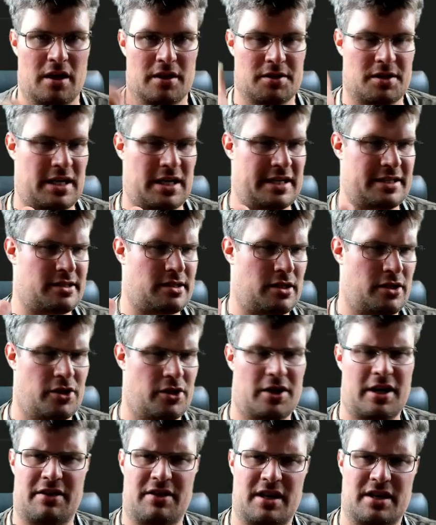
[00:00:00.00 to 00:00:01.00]
So let's
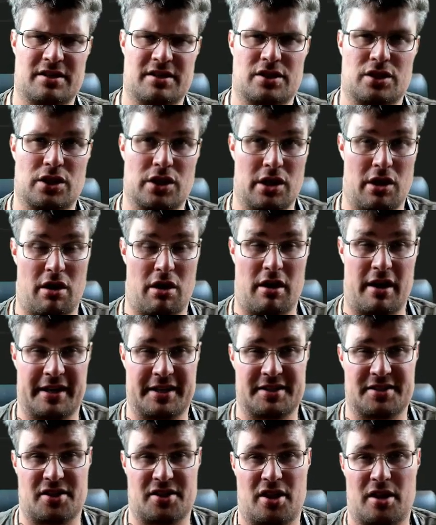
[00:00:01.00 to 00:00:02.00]
look at this guard
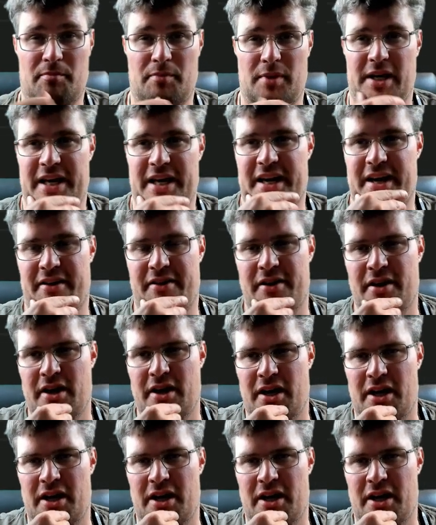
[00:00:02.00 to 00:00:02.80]
example here.